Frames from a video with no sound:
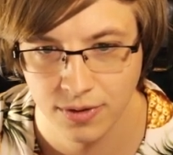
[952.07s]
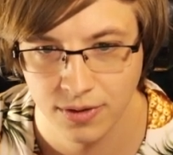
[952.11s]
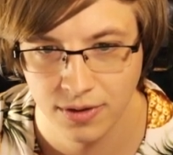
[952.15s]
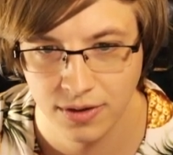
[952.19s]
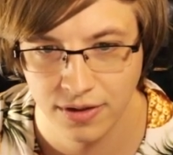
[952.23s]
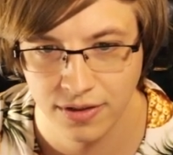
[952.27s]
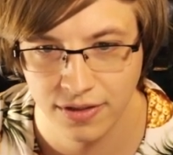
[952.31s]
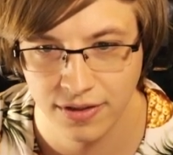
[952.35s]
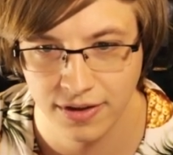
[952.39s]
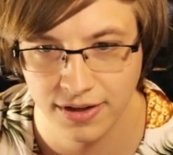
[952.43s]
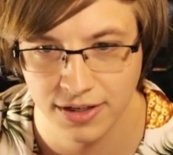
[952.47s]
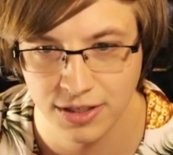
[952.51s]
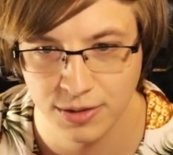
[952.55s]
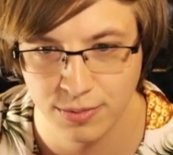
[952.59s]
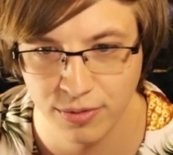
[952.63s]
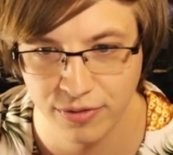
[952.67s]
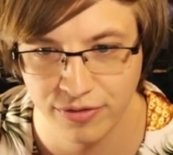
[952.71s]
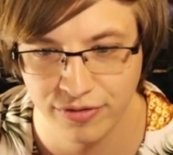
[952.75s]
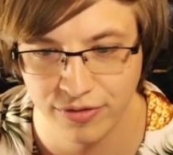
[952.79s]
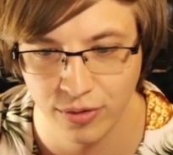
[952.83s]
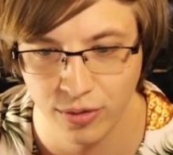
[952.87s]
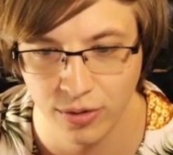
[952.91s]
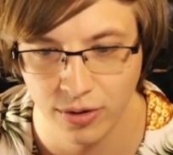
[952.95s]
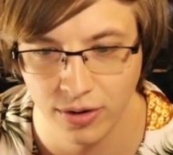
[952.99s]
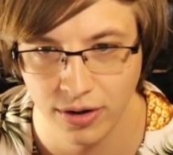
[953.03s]
thing as
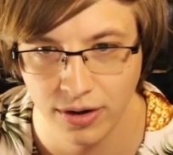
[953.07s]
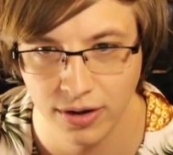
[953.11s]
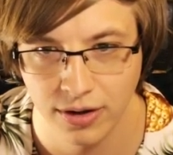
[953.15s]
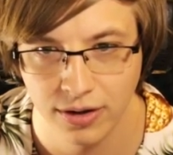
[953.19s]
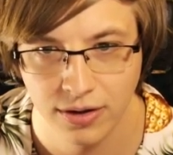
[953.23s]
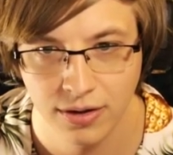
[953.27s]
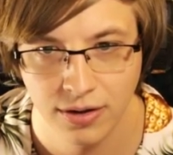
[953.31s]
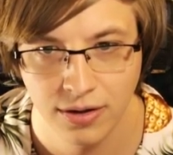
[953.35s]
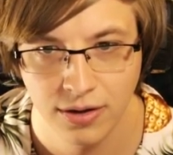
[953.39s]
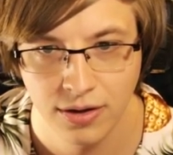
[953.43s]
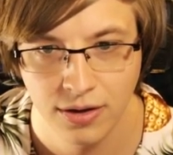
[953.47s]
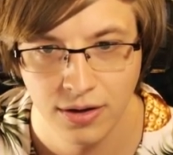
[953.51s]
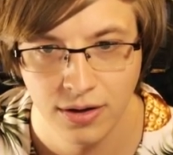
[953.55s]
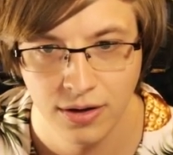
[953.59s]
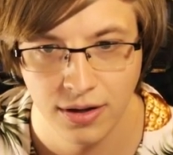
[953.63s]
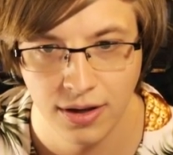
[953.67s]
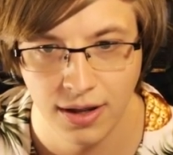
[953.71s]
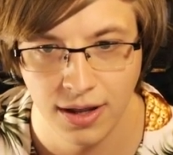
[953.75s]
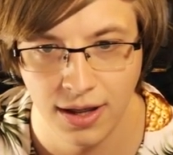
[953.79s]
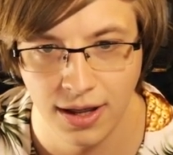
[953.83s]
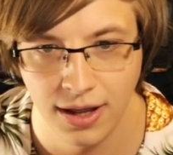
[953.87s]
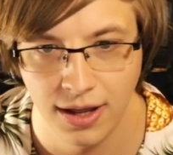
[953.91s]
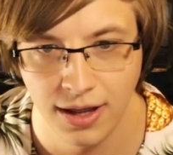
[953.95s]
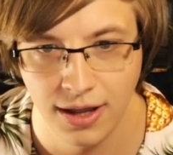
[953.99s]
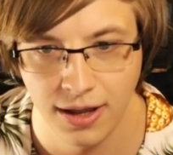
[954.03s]
before.
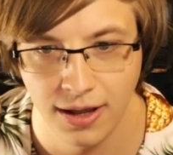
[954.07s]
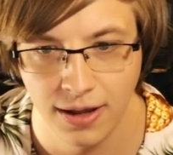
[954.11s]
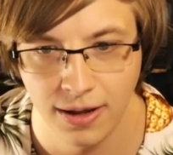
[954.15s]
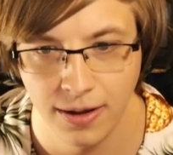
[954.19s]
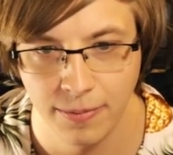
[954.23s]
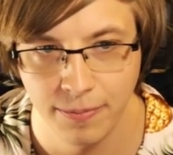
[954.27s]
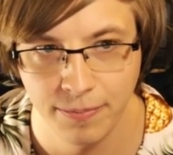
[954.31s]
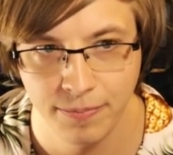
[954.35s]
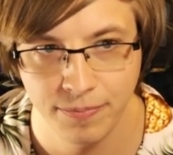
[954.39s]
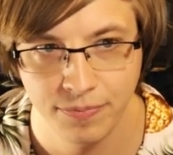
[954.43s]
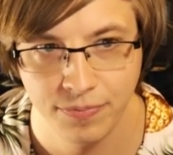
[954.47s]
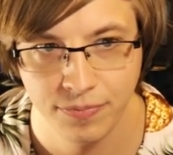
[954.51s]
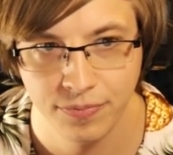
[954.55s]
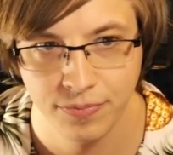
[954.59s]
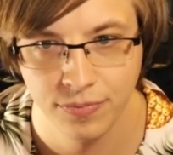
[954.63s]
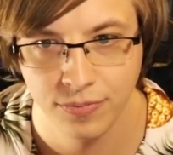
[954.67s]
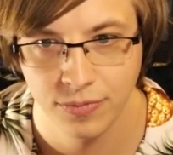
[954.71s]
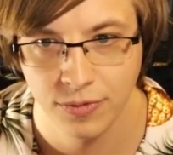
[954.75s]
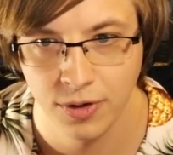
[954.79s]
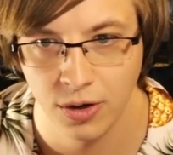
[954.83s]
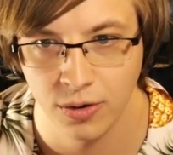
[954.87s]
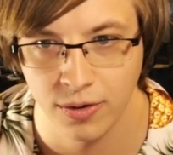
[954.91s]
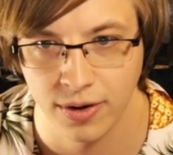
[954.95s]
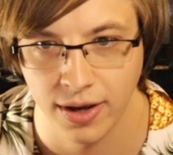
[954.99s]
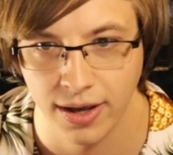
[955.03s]
Um,
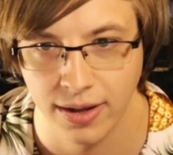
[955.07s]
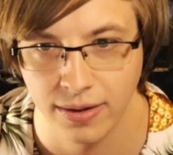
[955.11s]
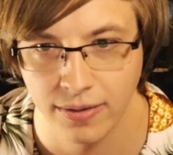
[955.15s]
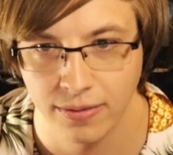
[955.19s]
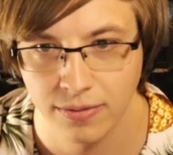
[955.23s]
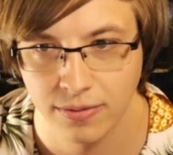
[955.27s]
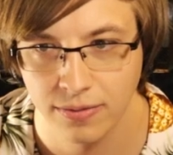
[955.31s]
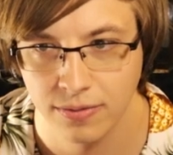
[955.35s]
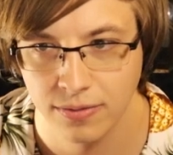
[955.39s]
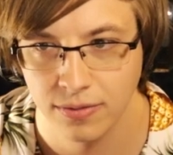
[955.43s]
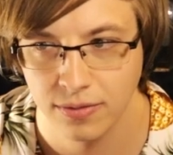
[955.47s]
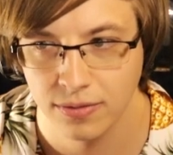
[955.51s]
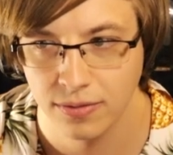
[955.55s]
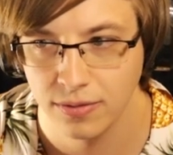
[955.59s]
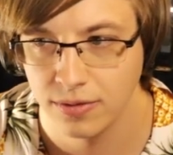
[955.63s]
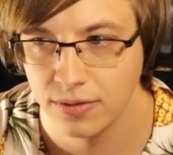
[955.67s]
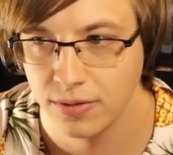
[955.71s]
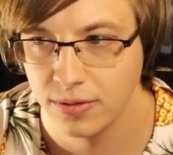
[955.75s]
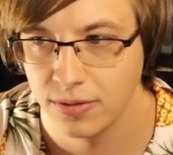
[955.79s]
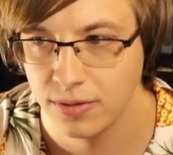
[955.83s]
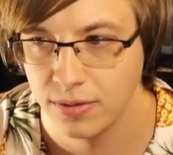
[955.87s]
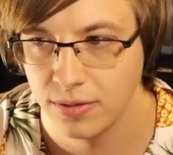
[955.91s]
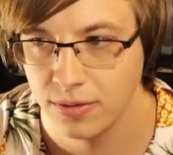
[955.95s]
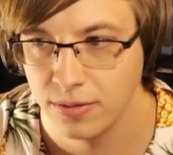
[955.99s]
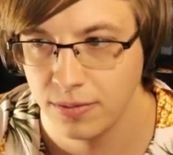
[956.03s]
okay.
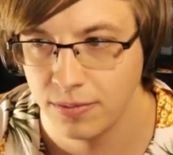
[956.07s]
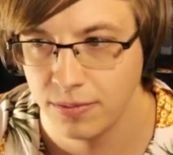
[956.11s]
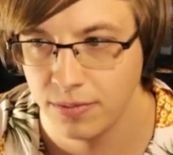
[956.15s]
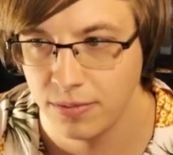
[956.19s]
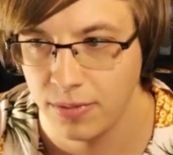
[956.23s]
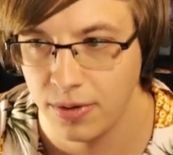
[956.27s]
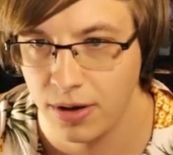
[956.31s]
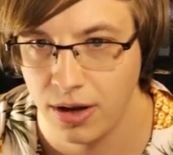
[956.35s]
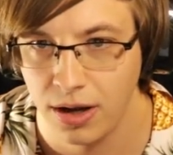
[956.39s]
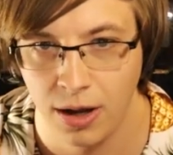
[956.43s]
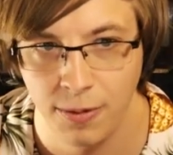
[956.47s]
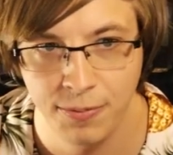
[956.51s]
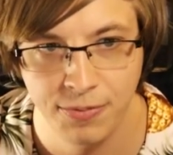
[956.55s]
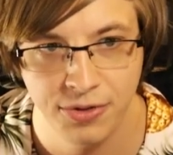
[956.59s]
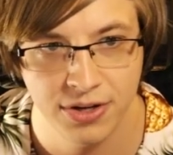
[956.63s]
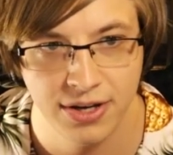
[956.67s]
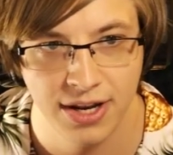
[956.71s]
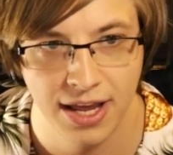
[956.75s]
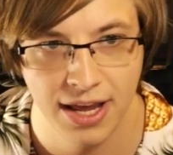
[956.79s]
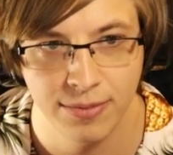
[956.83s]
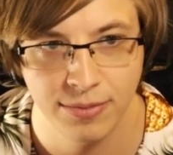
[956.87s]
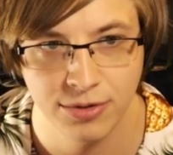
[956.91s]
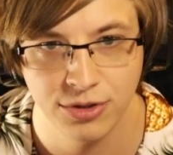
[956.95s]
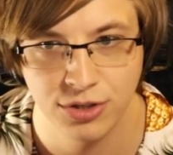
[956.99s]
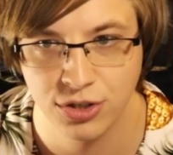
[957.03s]
Up the
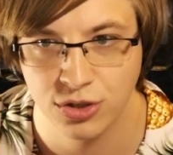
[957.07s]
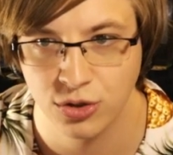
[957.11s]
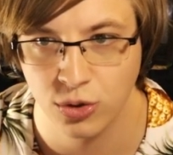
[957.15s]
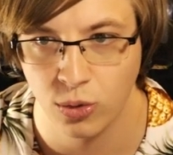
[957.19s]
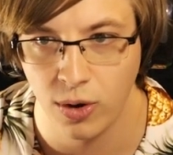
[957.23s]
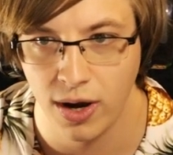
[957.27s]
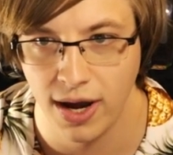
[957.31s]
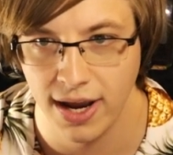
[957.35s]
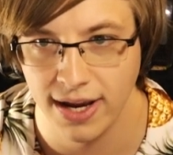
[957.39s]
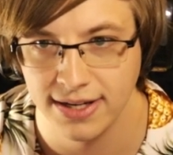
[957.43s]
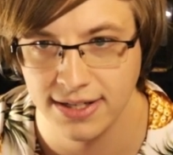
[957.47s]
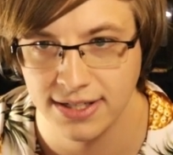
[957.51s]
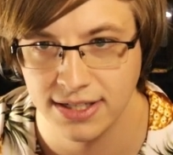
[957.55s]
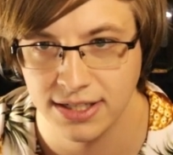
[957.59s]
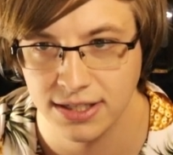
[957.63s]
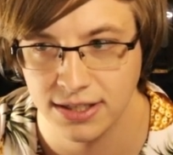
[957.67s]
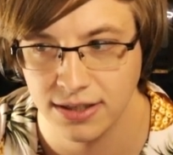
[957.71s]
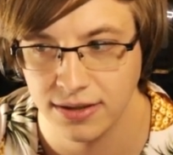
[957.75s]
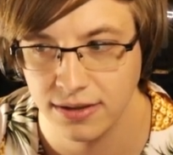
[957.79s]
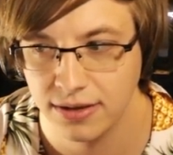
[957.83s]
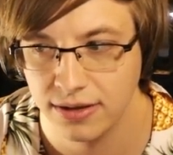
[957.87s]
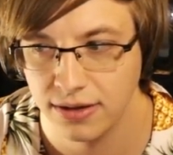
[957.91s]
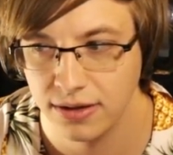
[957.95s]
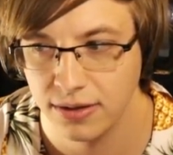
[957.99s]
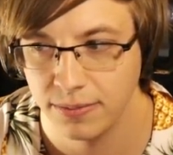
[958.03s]
damage twice.
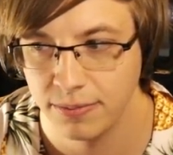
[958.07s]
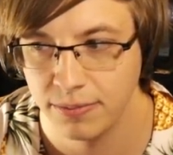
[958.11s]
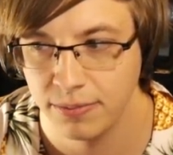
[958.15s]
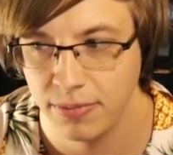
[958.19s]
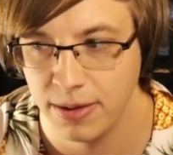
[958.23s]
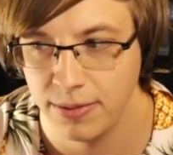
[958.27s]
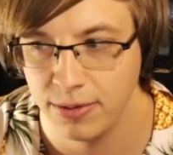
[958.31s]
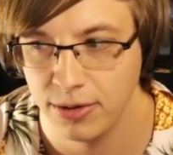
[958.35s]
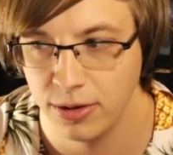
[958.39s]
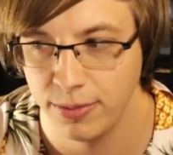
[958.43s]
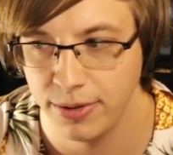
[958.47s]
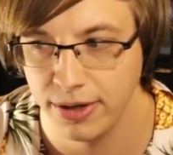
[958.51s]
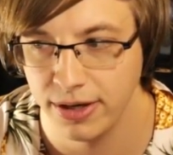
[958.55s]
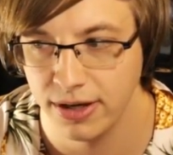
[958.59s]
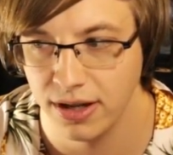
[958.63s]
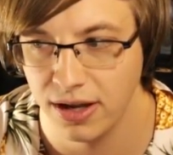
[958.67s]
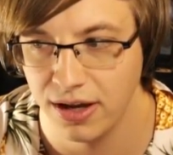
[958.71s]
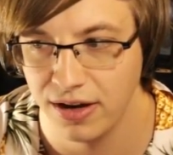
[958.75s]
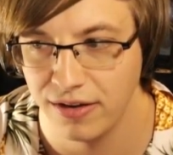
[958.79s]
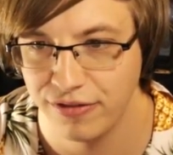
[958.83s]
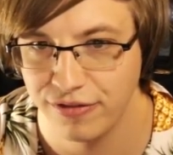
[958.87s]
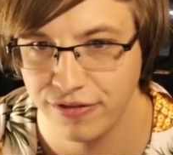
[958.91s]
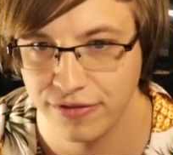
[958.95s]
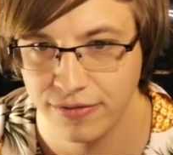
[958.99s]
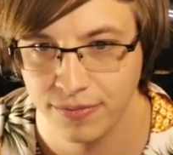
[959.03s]
Maybe it'll be
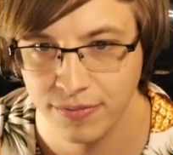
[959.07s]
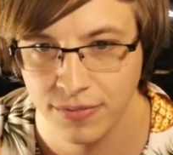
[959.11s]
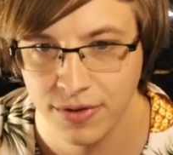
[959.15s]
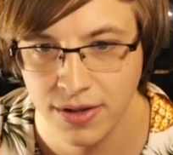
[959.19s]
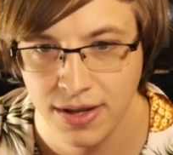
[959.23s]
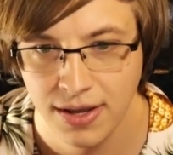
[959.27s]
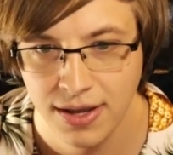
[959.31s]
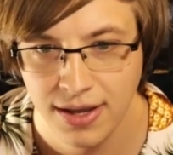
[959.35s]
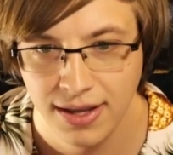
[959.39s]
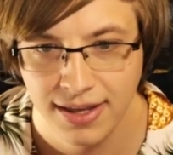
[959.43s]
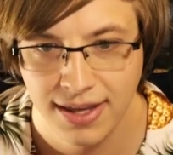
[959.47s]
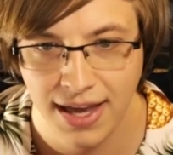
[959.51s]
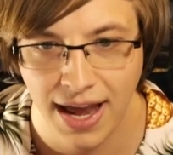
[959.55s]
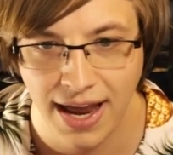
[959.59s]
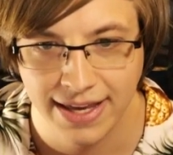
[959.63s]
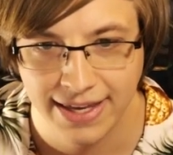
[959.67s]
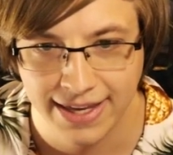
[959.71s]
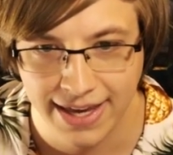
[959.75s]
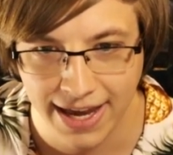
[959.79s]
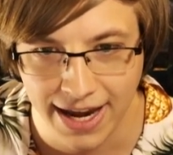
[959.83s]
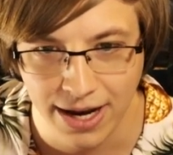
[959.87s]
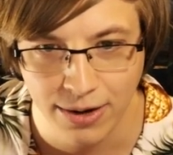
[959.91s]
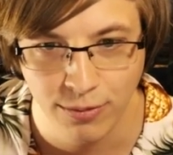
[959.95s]
enough. I can